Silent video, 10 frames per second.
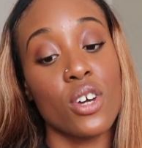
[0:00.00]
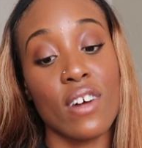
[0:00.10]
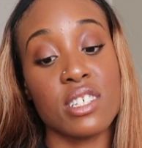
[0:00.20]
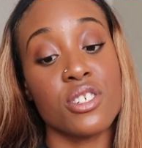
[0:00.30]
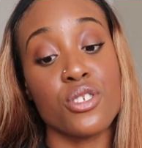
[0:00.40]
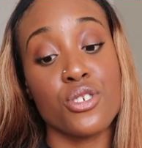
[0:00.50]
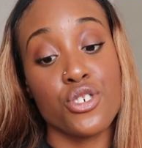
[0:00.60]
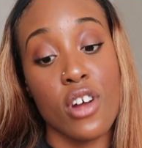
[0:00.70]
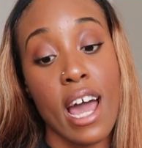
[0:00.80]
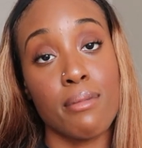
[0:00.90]
the residents are
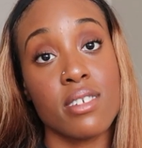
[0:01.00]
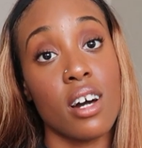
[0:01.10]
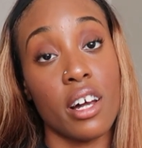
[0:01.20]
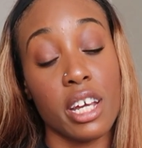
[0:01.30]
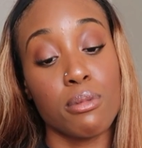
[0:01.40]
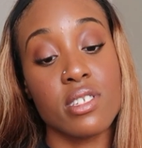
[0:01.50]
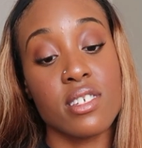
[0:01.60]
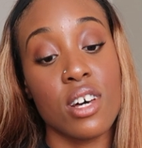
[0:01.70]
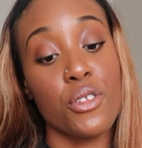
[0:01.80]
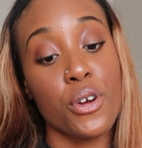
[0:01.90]
trapped, unable to
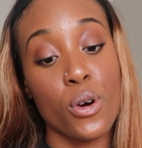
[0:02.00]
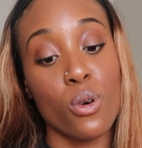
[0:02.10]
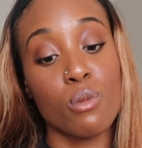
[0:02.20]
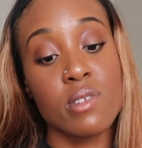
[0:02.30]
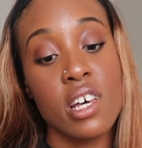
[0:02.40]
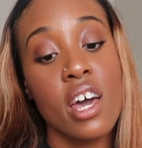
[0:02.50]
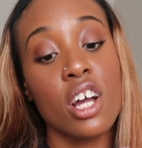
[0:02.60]
sell their homes,